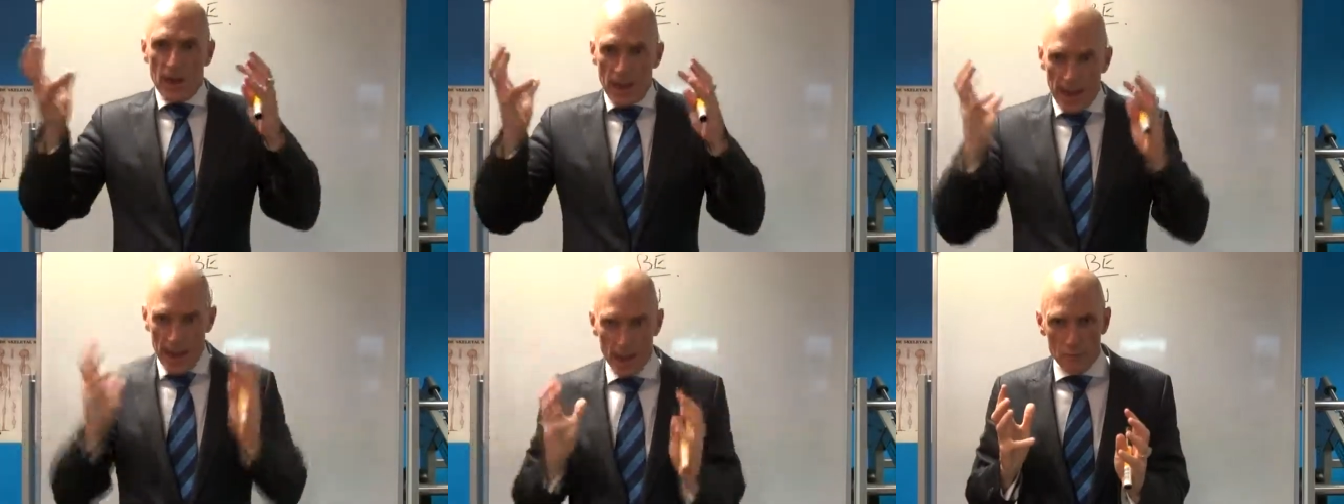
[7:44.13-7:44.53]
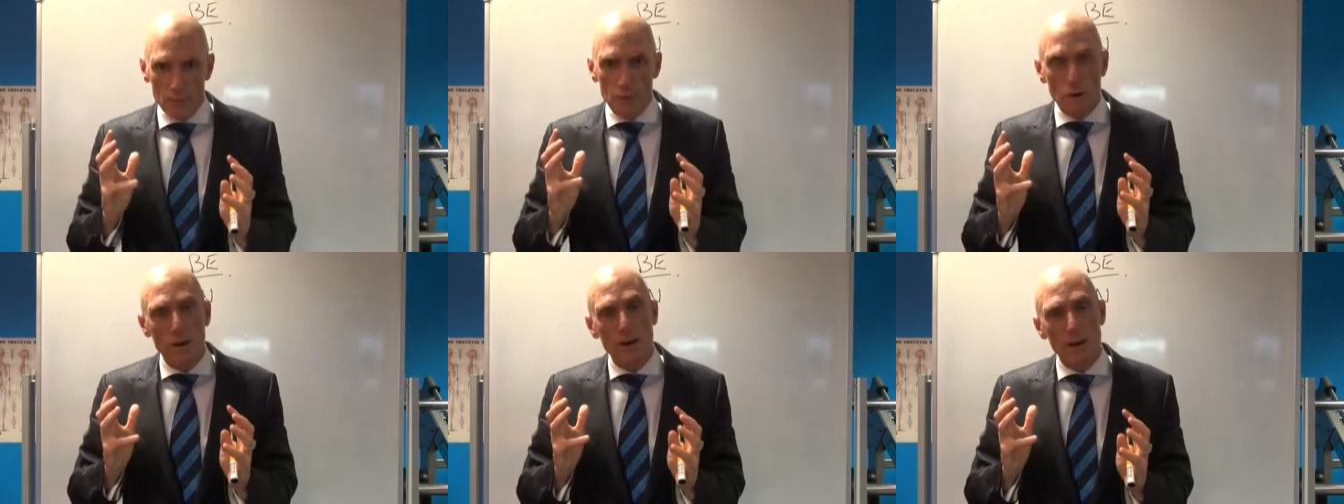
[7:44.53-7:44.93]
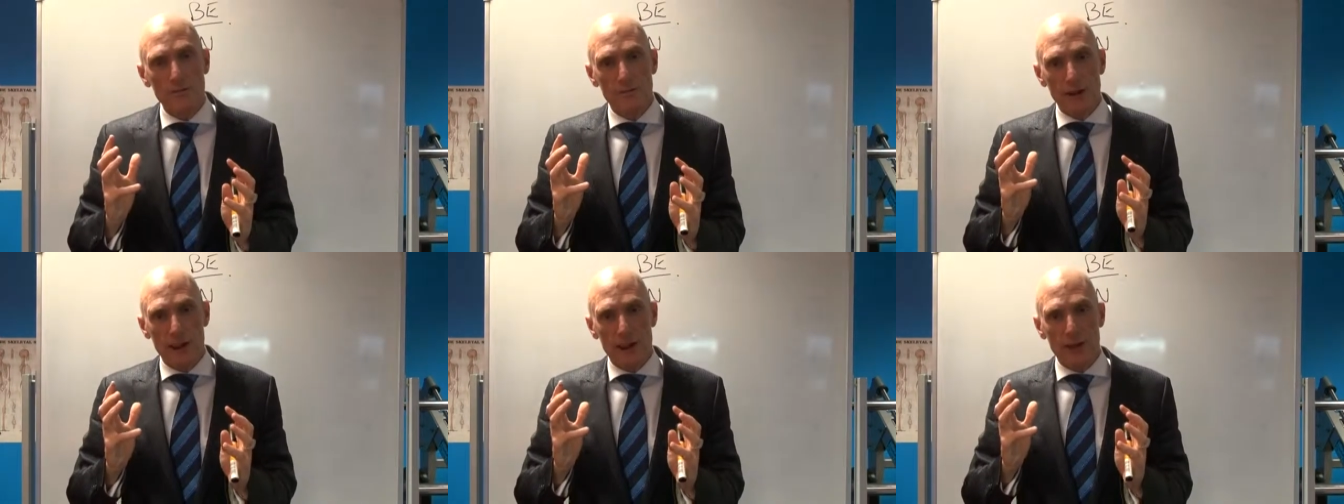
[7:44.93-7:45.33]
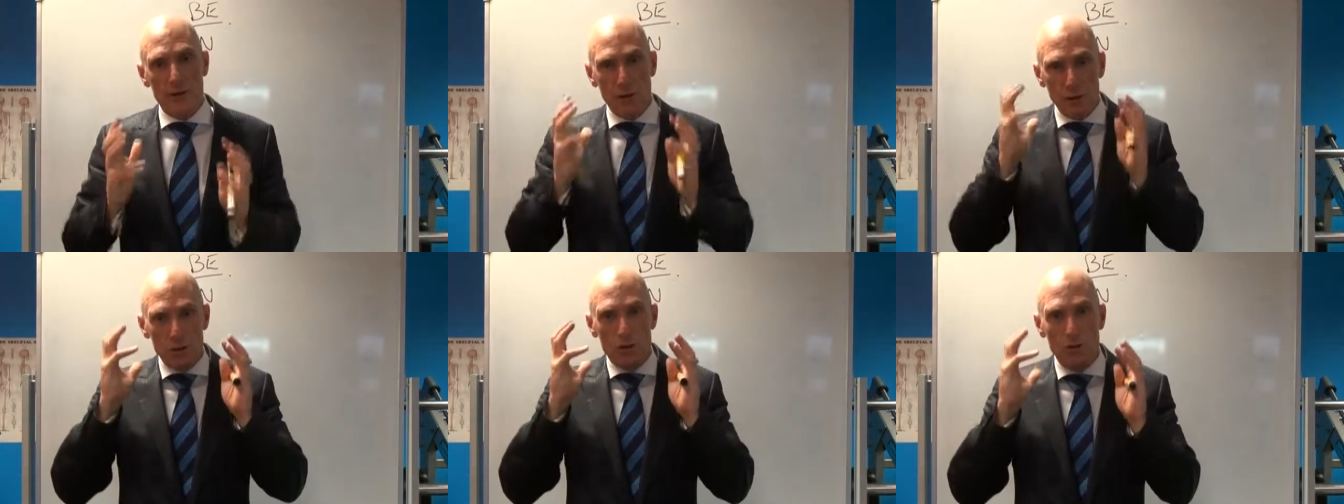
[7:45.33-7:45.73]
how would you live now
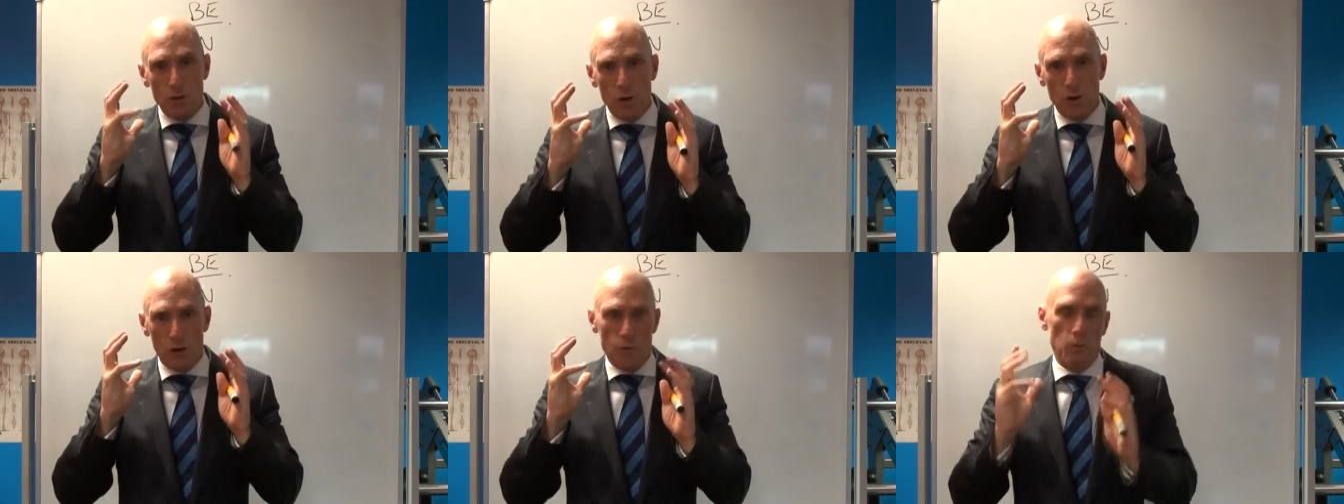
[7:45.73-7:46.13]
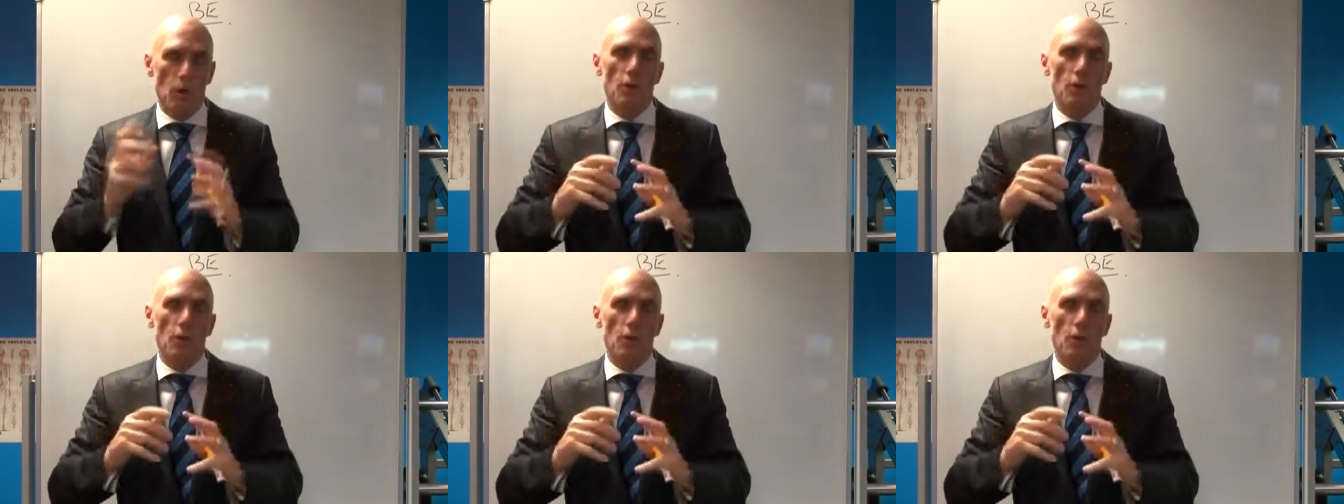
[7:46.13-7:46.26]
in your mind?